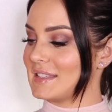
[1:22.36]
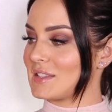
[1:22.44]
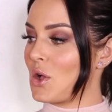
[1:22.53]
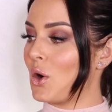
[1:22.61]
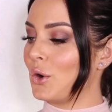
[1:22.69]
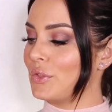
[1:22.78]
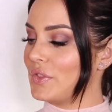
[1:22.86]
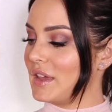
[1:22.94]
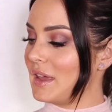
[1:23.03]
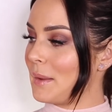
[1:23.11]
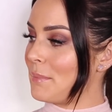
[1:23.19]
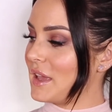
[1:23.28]
It's called
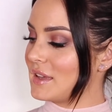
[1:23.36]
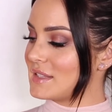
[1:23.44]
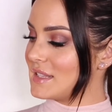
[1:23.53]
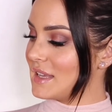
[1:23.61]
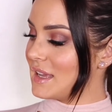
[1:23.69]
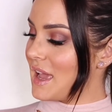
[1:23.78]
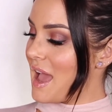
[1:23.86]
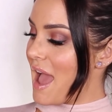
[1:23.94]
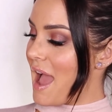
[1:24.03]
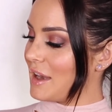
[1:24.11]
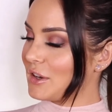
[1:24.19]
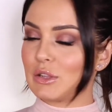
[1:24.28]
the Pixi
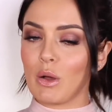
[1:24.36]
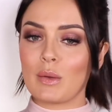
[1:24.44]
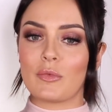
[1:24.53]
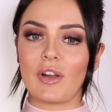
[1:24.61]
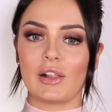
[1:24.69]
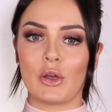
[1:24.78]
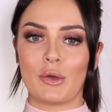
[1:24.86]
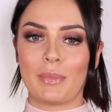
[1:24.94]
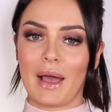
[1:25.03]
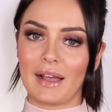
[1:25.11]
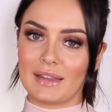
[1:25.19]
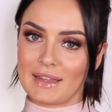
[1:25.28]
and Chloe Morello
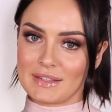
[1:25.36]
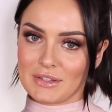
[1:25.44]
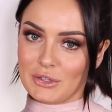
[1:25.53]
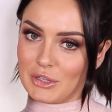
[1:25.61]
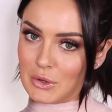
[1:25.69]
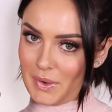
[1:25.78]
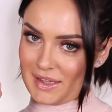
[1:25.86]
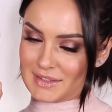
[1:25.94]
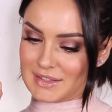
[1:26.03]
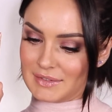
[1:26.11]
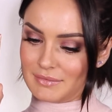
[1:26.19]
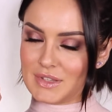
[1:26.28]
Palette
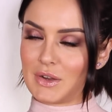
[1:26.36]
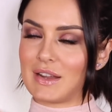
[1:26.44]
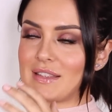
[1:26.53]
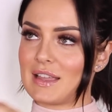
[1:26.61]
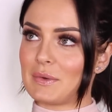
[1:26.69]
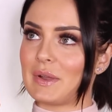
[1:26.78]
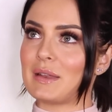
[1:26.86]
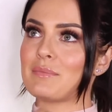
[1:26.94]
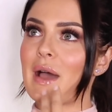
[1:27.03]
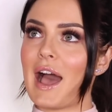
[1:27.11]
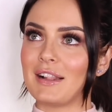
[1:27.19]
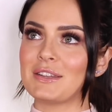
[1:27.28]
Cloette. Sorry, I said that weird.
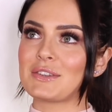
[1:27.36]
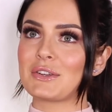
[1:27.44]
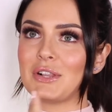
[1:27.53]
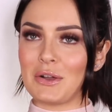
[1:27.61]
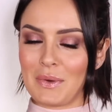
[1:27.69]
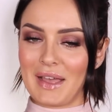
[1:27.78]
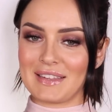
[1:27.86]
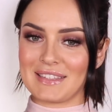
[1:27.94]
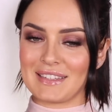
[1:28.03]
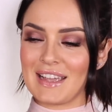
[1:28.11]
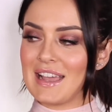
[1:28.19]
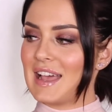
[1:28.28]
Palette
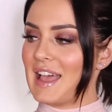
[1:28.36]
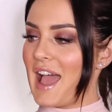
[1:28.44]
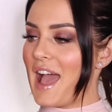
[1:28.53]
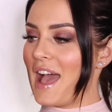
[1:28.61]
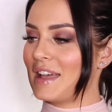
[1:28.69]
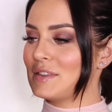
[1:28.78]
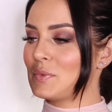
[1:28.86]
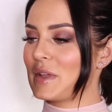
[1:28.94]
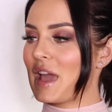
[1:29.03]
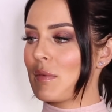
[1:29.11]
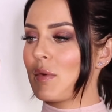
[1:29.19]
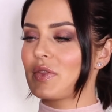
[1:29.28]
Cloette. And we
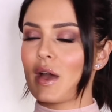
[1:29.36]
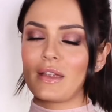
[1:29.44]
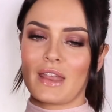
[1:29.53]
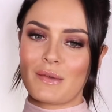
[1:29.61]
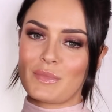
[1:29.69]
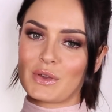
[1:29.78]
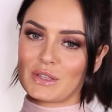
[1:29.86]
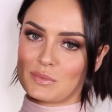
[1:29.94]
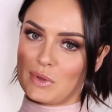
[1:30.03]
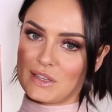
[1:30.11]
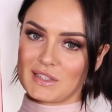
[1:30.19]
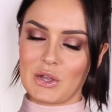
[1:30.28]
came up with that name because
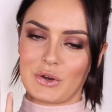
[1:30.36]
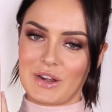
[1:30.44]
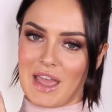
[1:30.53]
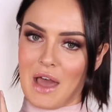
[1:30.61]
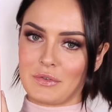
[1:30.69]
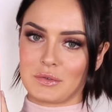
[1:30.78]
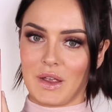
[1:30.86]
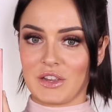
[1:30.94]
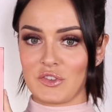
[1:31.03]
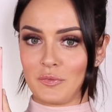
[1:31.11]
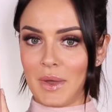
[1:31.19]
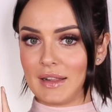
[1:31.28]
Pixi already have a
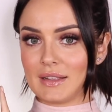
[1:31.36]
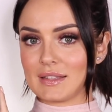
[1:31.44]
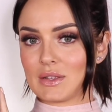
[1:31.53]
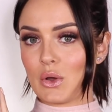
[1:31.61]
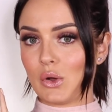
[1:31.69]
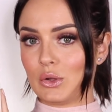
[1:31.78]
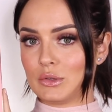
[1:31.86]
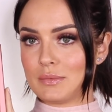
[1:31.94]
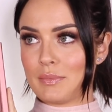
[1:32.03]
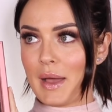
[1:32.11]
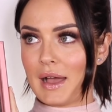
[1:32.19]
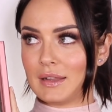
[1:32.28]
range of palettes called
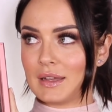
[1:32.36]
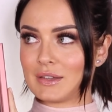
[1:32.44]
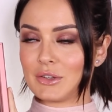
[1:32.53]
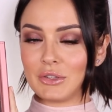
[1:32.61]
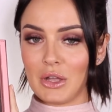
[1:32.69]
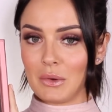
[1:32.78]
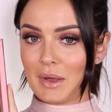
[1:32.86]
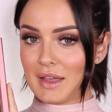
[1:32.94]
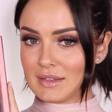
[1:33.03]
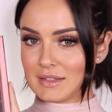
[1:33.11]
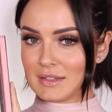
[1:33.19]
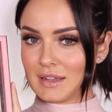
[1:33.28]
Palette
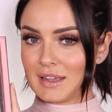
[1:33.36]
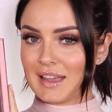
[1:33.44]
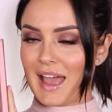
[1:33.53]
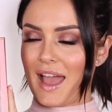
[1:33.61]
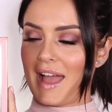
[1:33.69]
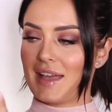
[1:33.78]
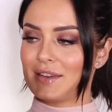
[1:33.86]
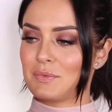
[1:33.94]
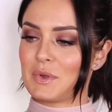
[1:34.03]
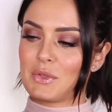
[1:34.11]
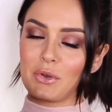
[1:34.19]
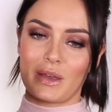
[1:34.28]
Glowette, and
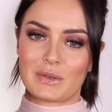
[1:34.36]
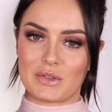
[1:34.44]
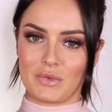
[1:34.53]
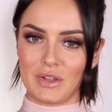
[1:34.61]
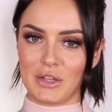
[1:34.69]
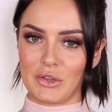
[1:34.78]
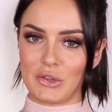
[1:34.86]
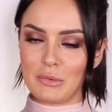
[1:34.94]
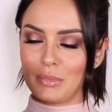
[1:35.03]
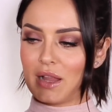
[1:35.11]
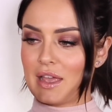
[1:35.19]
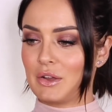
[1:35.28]
we thought that was a really
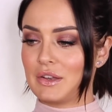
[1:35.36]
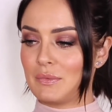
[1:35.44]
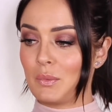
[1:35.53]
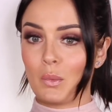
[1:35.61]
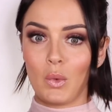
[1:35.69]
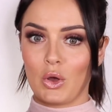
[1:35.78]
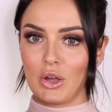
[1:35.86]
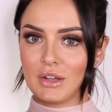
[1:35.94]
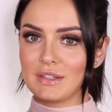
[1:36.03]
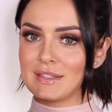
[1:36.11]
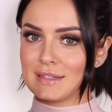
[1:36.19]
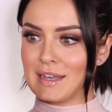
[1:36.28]
cute play on
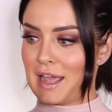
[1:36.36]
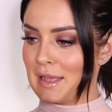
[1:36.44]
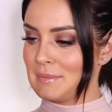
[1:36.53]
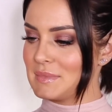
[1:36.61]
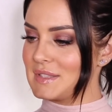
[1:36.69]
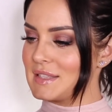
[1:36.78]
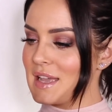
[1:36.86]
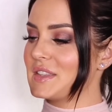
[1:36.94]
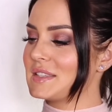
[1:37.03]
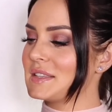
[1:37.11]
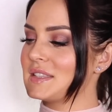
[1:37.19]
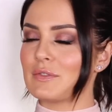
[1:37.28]
words and names.
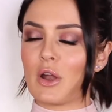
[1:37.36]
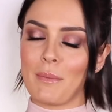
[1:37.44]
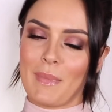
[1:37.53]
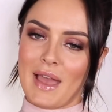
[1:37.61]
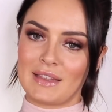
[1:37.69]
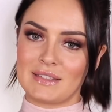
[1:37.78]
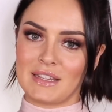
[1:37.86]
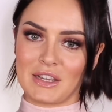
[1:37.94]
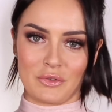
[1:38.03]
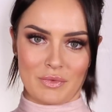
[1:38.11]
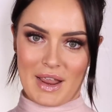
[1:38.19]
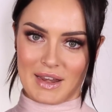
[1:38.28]
This is the
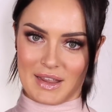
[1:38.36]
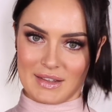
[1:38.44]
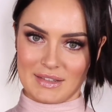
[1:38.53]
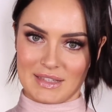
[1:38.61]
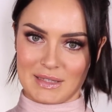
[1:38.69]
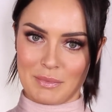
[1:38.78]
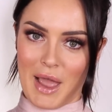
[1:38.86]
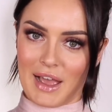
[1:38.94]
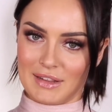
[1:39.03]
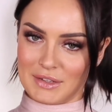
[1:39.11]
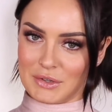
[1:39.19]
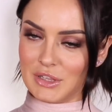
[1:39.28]
Romantic Radiance
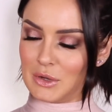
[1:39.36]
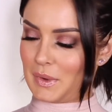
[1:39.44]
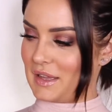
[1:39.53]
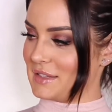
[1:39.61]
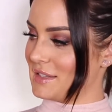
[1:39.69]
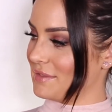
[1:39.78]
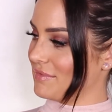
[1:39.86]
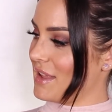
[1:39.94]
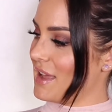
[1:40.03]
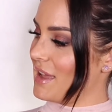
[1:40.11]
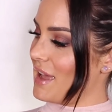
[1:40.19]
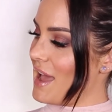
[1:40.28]
Palette Cloette.
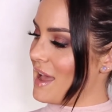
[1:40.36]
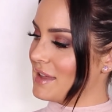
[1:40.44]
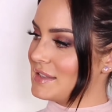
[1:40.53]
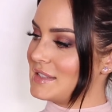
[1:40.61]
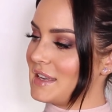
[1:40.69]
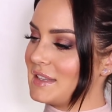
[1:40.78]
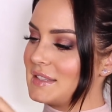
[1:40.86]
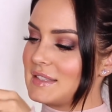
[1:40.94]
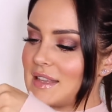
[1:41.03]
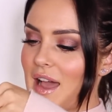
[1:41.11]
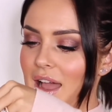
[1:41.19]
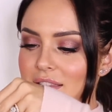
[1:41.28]
And
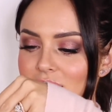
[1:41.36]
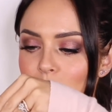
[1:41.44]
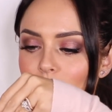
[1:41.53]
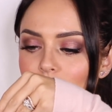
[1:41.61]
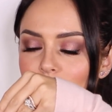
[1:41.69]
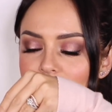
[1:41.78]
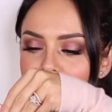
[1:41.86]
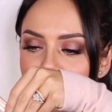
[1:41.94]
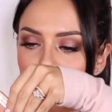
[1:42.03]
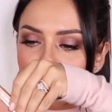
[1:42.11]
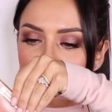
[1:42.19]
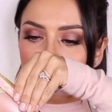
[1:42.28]
inside, this is what it looks
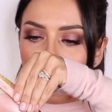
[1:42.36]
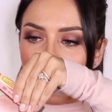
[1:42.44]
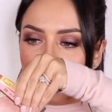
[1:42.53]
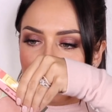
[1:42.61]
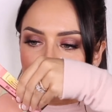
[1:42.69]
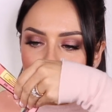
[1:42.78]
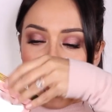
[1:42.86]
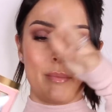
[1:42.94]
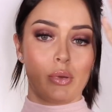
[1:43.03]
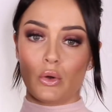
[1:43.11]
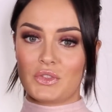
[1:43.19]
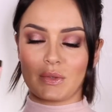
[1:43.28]
like when you buy it. I
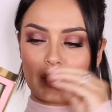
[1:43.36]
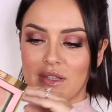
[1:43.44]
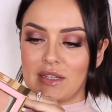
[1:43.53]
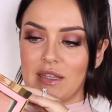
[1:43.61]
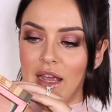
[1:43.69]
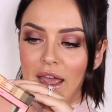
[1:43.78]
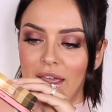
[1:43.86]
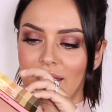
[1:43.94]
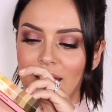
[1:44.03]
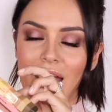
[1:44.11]
bought this one today.